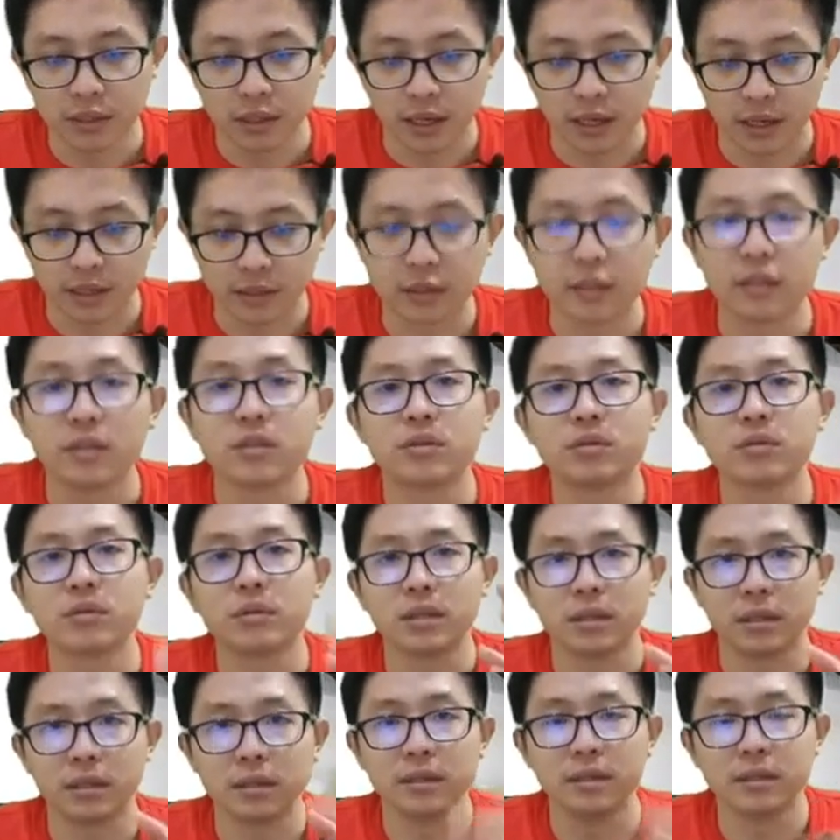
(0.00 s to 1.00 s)
I teach you
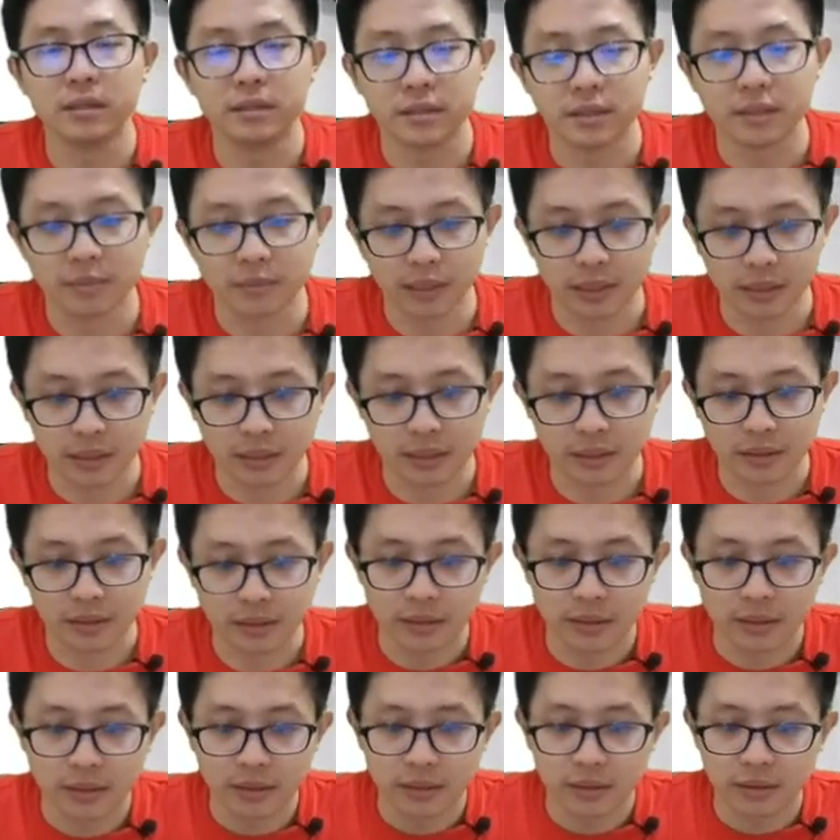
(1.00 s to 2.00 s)
the easier method
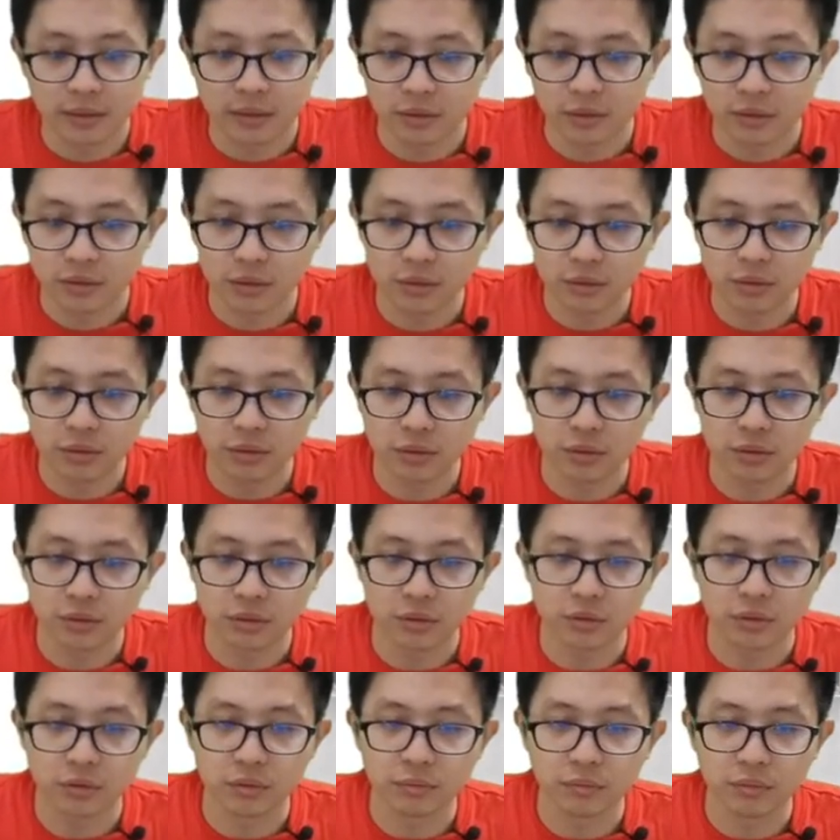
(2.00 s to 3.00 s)

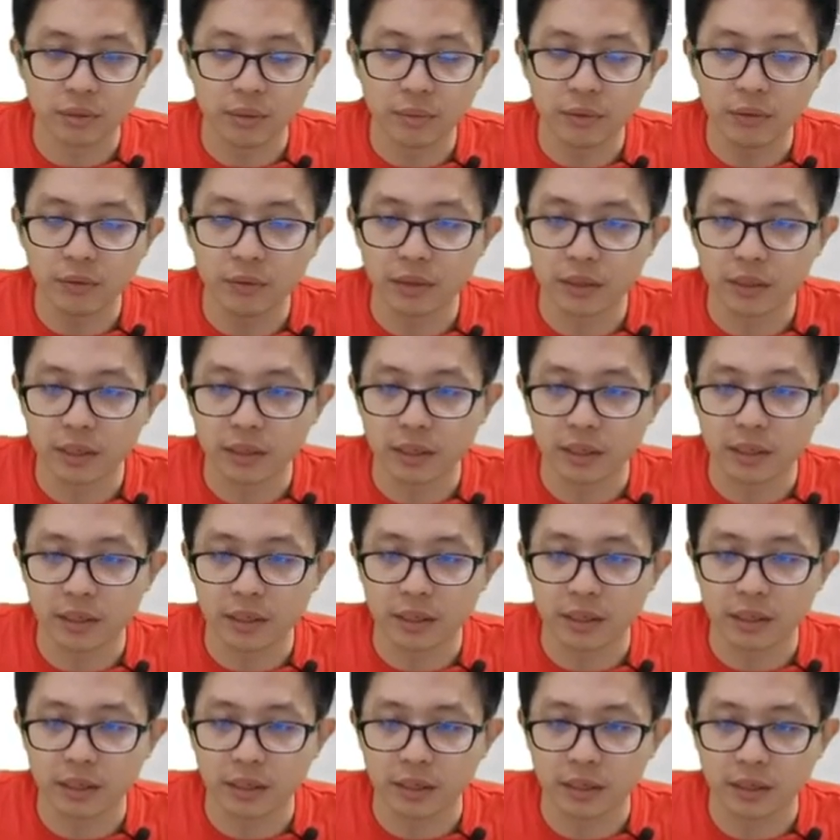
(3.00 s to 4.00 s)
so maybe we
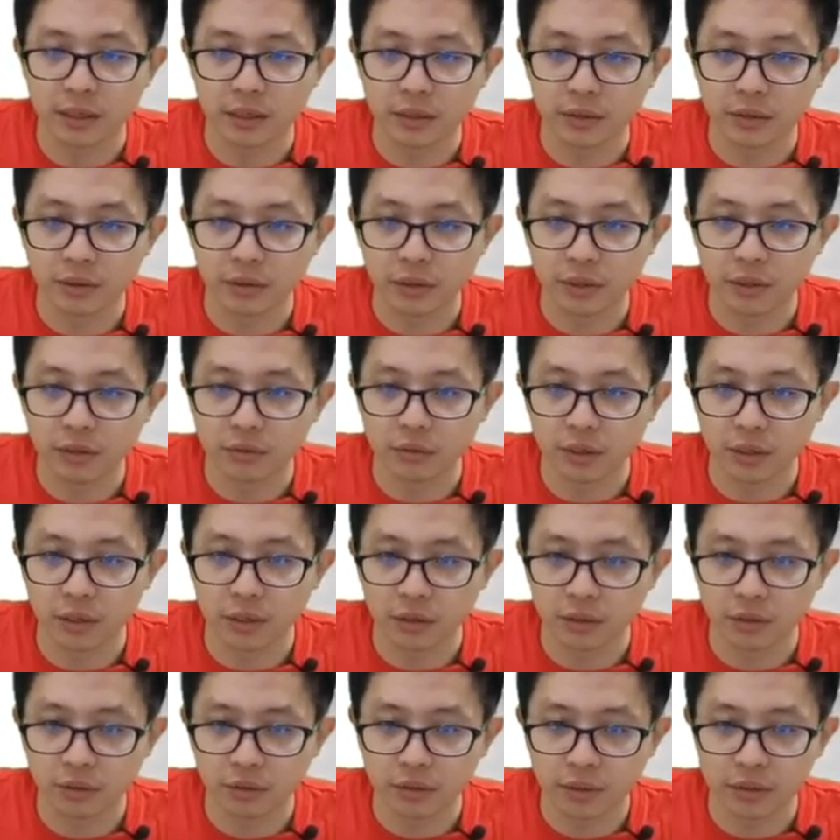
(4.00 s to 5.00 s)
can uh, no need to
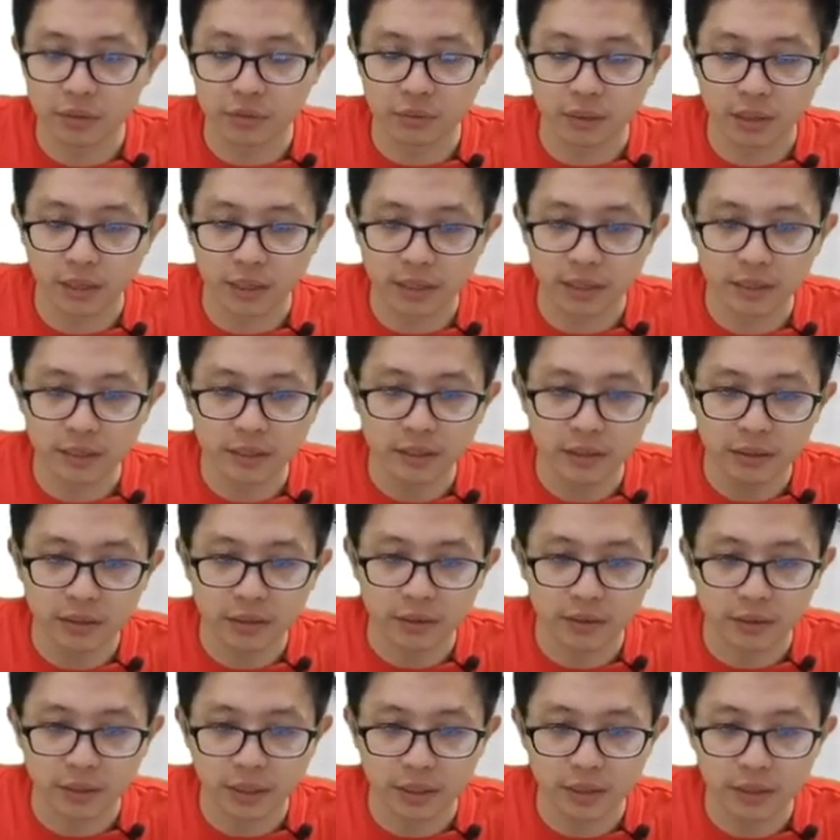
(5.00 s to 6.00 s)
ignore this one
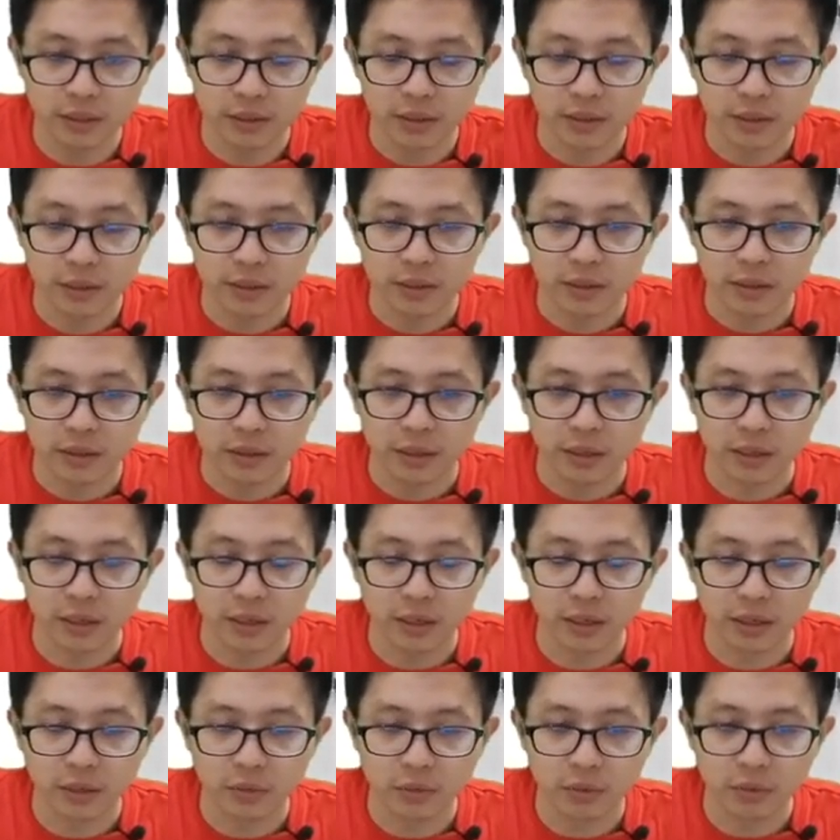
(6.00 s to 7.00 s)
okay
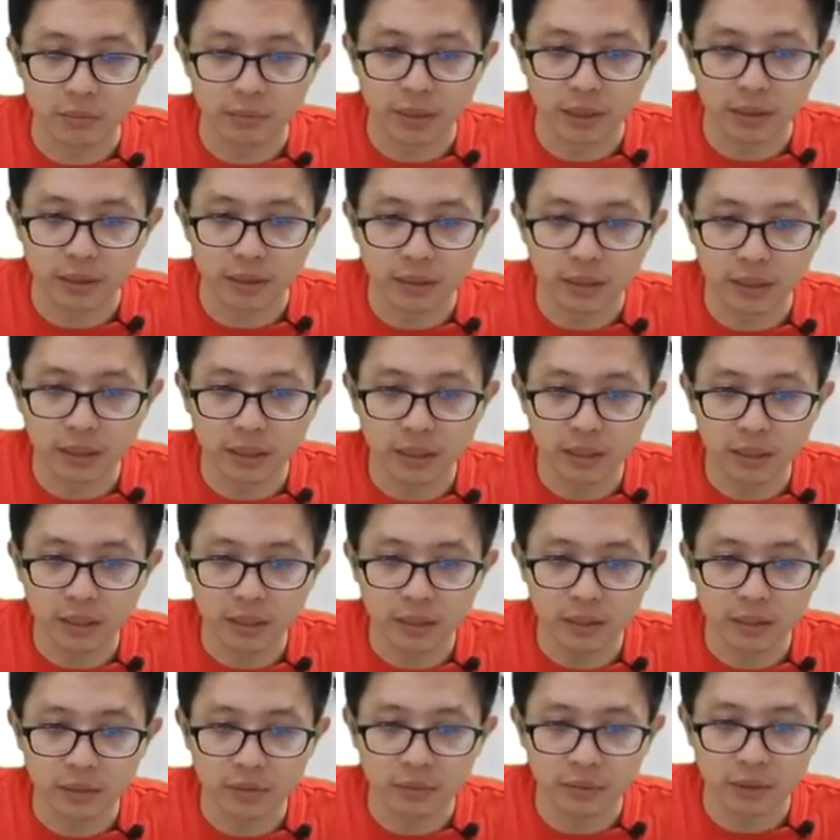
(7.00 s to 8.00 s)
uh, we maintain
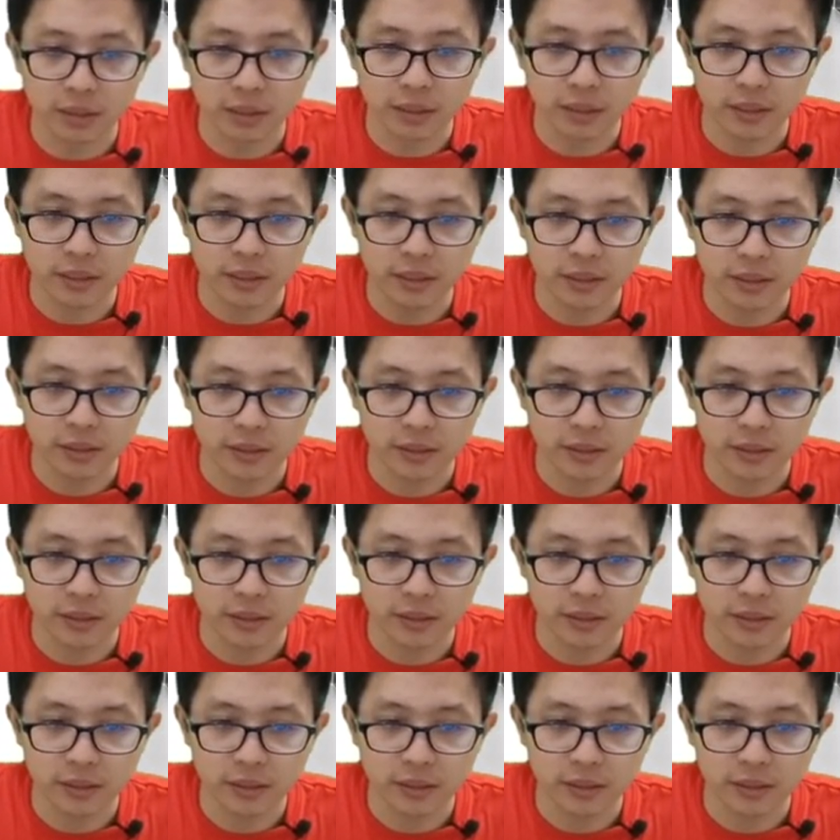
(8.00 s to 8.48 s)
this one